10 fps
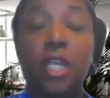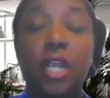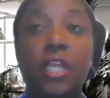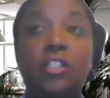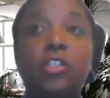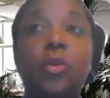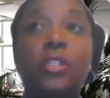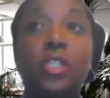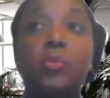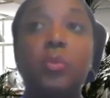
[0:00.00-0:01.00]
And so
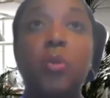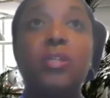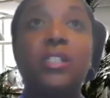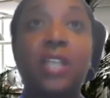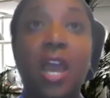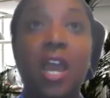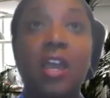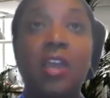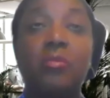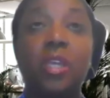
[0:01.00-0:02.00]
in this moment in
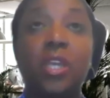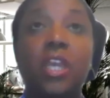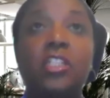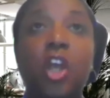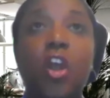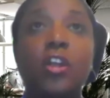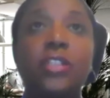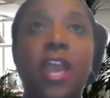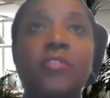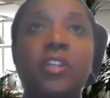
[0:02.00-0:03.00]
time, it's hard
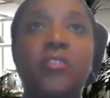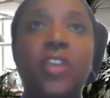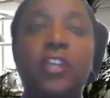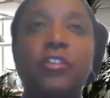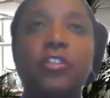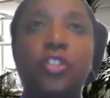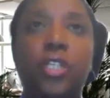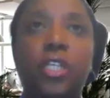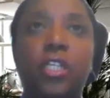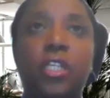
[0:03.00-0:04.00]
to have enough
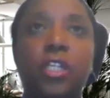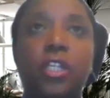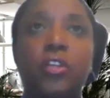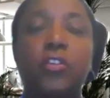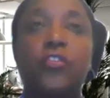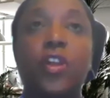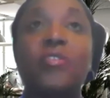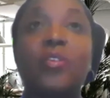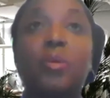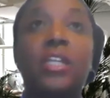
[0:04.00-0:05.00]
energy for
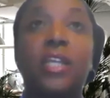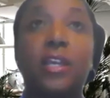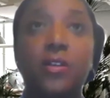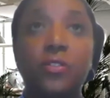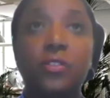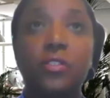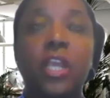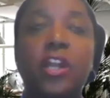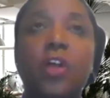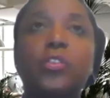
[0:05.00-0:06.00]
everybody else
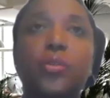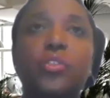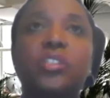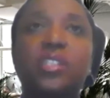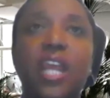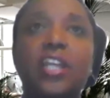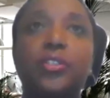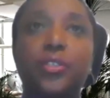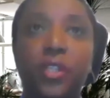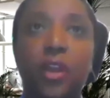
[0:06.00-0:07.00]
and also sustain
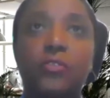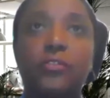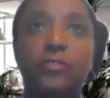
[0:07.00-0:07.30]
yourself,